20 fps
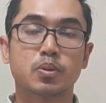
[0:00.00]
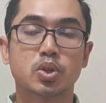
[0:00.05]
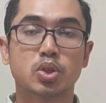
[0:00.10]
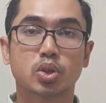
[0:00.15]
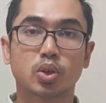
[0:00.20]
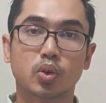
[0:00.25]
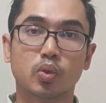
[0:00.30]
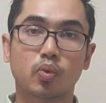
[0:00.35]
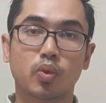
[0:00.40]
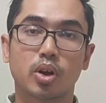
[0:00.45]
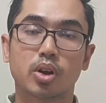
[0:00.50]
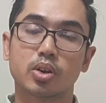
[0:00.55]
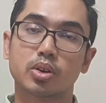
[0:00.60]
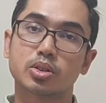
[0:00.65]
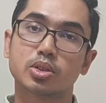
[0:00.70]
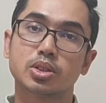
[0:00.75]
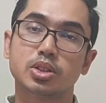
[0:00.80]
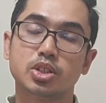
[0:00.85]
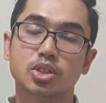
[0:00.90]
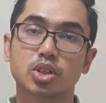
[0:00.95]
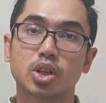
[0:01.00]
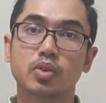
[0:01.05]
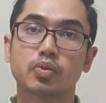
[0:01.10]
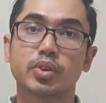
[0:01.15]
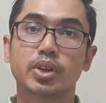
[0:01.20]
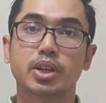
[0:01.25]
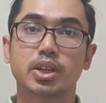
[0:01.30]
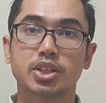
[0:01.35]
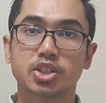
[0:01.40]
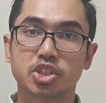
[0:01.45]
So for
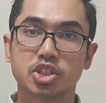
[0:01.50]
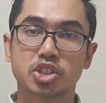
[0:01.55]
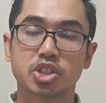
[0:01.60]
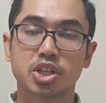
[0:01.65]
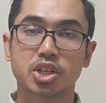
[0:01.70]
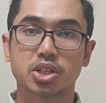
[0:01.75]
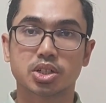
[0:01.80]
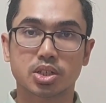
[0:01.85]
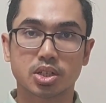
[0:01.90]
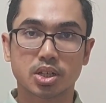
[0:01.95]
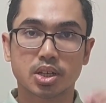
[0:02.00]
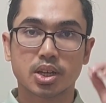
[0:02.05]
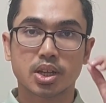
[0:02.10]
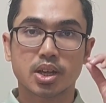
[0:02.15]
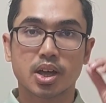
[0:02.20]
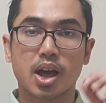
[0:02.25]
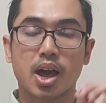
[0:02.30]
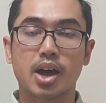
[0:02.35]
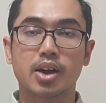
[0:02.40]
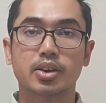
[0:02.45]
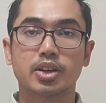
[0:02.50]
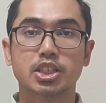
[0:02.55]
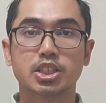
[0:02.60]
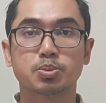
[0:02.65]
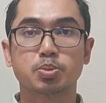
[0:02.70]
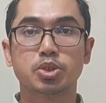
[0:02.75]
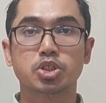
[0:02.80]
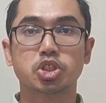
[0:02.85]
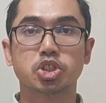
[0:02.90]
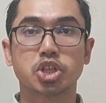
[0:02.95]
resolving each ticket,
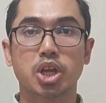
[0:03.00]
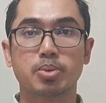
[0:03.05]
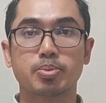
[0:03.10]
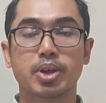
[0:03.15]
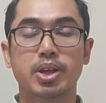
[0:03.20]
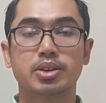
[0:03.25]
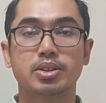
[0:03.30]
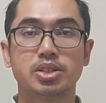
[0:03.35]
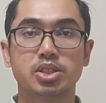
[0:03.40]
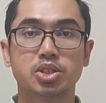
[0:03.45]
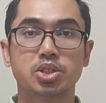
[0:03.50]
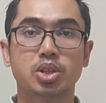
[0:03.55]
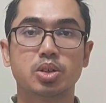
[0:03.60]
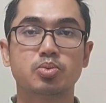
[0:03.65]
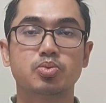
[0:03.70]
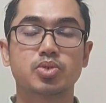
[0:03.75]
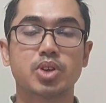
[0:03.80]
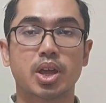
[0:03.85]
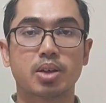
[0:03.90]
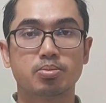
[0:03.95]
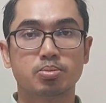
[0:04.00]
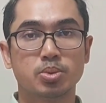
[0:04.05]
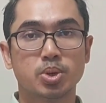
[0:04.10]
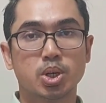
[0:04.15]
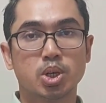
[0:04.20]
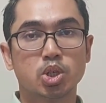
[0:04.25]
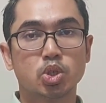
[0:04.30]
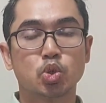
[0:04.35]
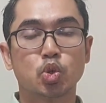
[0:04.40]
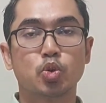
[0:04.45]
response time and resolve time
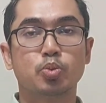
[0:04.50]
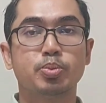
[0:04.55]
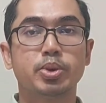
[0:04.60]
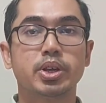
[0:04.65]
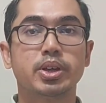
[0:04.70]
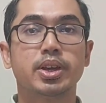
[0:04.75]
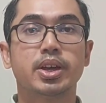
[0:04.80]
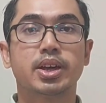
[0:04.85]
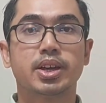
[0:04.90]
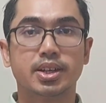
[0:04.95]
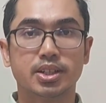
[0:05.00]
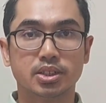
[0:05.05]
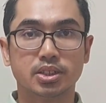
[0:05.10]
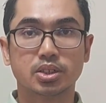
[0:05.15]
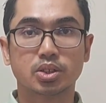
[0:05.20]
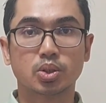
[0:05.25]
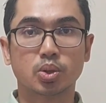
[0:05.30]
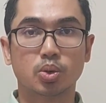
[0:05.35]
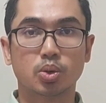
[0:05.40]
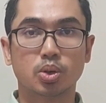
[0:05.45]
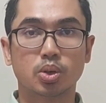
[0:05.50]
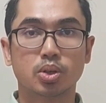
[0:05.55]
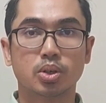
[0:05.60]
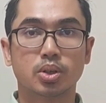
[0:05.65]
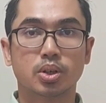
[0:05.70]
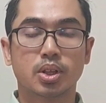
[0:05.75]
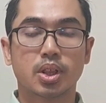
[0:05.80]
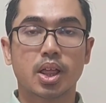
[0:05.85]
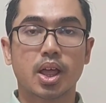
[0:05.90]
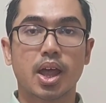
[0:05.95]
should be ensured,
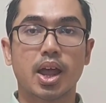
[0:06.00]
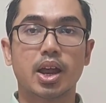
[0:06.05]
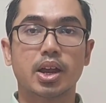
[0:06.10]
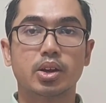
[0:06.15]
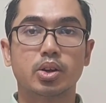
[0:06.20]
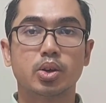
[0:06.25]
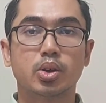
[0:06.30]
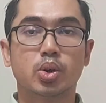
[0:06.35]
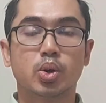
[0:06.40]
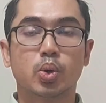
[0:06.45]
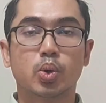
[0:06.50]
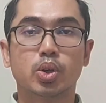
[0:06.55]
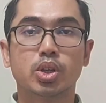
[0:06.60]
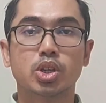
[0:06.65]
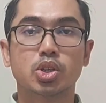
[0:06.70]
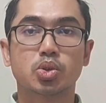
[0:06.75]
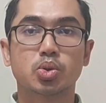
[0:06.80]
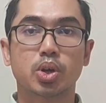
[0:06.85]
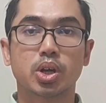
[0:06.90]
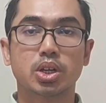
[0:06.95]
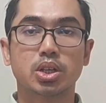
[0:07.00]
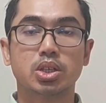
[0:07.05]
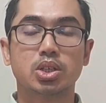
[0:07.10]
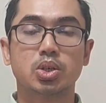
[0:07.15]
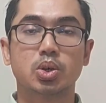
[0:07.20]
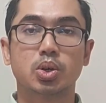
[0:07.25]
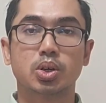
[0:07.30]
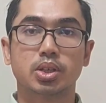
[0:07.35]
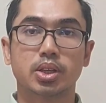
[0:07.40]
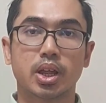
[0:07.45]
and we need to
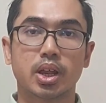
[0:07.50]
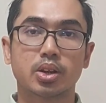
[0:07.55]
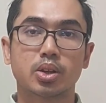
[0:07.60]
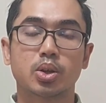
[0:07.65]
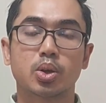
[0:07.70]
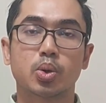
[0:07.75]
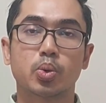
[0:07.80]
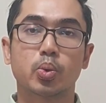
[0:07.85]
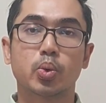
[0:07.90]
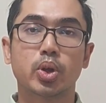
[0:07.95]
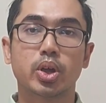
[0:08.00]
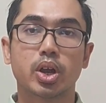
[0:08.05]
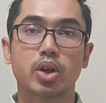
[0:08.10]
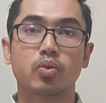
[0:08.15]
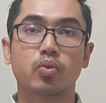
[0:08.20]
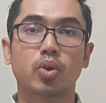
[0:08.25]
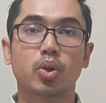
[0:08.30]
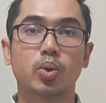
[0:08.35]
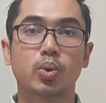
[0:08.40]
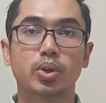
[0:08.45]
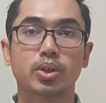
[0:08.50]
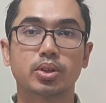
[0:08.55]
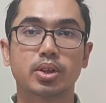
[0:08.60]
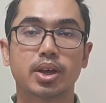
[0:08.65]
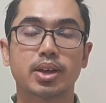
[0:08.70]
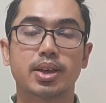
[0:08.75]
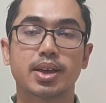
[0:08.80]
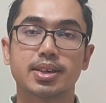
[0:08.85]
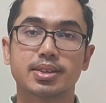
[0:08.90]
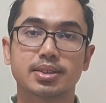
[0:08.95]
ensure that we are following
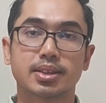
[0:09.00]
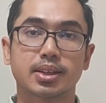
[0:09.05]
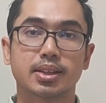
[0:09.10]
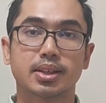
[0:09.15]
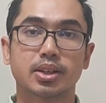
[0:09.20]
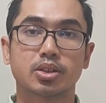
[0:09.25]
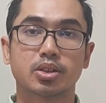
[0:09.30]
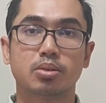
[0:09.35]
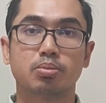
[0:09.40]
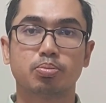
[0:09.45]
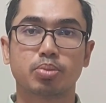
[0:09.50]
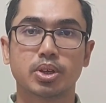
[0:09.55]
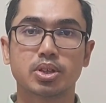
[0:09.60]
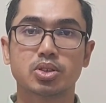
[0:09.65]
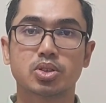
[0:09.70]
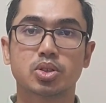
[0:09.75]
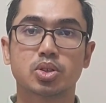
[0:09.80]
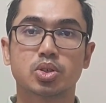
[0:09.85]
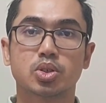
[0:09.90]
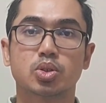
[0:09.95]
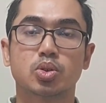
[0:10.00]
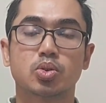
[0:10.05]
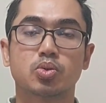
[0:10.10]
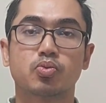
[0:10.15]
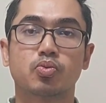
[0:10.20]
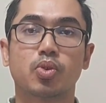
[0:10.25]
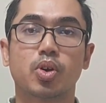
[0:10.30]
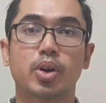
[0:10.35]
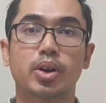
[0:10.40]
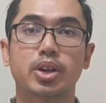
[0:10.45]
the SLA compliance
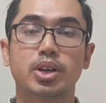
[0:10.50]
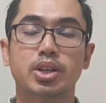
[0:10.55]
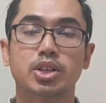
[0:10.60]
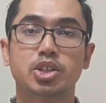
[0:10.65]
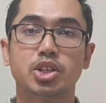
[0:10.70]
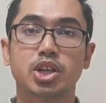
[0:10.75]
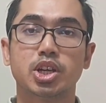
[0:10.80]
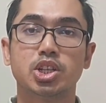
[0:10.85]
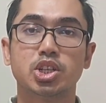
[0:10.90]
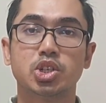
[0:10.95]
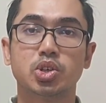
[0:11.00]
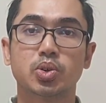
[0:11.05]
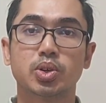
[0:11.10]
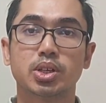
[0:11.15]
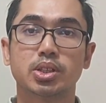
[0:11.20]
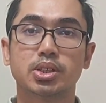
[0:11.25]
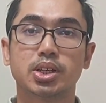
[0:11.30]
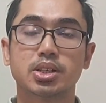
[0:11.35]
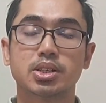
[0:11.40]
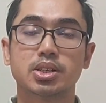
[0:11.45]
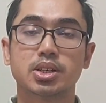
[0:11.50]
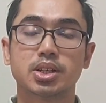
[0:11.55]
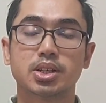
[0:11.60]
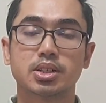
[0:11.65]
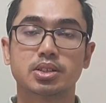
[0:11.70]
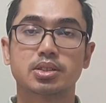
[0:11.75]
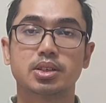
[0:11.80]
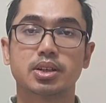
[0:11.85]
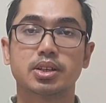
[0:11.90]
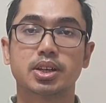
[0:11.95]
for ensuring that
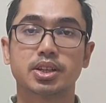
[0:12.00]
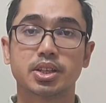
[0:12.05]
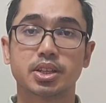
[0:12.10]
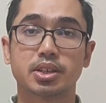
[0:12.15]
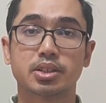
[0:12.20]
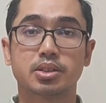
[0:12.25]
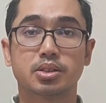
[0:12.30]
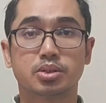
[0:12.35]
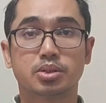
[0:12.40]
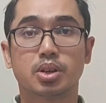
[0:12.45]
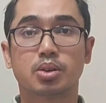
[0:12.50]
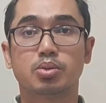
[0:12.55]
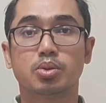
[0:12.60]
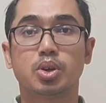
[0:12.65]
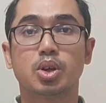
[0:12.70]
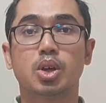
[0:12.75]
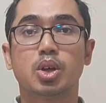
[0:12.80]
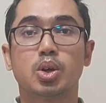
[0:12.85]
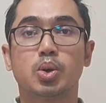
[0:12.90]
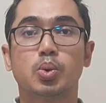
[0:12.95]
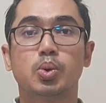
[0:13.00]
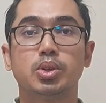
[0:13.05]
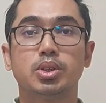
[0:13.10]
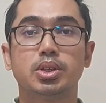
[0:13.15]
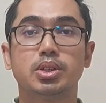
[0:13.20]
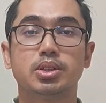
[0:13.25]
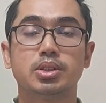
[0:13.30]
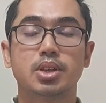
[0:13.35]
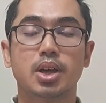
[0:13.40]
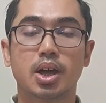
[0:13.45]
tickets are getting resolved
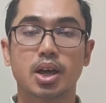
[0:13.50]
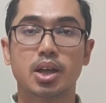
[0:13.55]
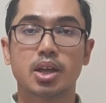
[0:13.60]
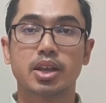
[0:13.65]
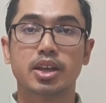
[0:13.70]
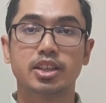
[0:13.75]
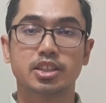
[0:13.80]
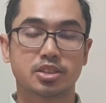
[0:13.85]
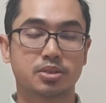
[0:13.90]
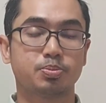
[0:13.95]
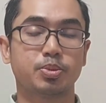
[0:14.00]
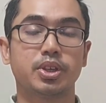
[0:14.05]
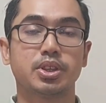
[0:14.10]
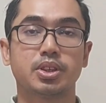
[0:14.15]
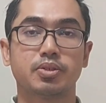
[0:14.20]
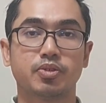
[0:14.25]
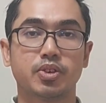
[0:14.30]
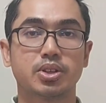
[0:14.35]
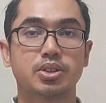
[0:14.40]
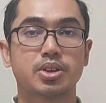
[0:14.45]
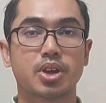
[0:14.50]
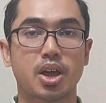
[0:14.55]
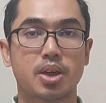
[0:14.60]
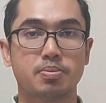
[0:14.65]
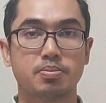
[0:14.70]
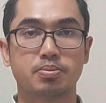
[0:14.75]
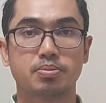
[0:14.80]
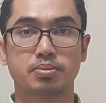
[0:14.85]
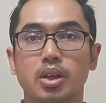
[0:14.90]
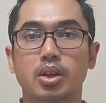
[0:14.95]
within the specific
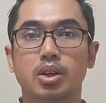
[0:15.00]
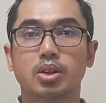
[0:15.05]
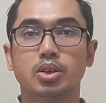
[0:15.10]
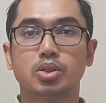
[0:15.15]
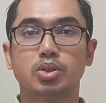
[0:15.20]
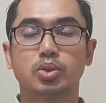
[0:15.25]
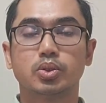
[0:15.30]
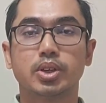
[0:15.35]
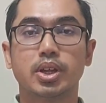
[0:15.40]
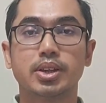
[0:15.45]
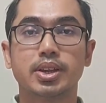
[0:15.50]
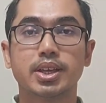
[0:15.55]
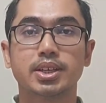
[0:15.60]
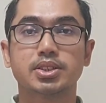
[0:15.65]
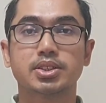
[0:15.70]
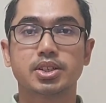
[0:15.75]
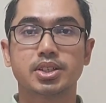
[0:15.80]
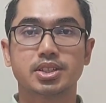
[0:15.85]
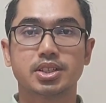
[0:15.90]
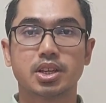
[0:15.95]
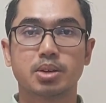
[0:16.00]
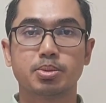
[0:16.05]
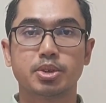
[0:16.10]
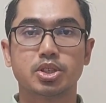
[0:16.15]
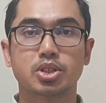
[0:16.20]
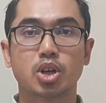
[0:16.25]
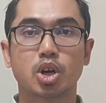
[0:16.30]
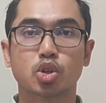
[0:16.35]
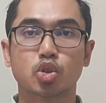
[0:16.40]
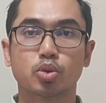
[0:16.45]
time. So the next step
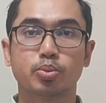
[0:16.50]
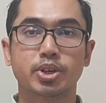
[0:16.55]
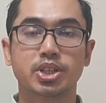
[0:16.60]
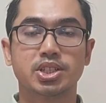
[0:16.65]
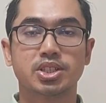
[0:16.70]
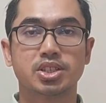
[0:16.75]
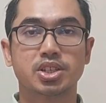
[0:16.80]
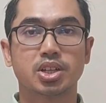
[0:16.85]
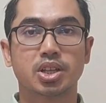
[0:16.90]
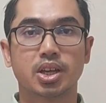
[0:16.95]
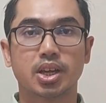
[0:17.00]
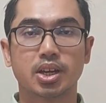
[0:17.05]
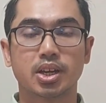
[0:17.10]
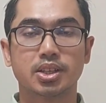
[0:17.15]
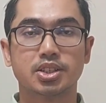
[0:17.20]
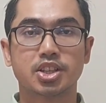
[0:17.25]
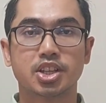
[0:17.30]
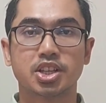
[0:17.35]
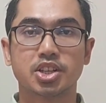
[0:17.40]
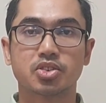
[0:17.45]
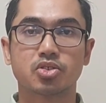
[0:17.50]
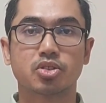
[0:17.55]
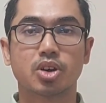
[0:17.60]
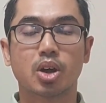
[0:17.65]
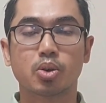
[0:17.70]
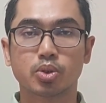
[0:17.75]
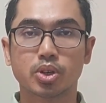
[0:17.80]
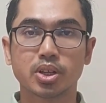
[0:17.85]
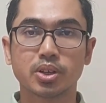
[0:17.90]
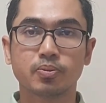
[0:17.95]
is automate ticket
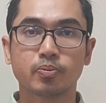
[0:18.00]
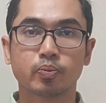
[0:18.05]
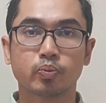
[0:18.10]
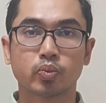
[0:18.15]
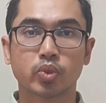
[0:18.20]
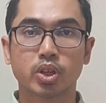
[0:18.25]
routing.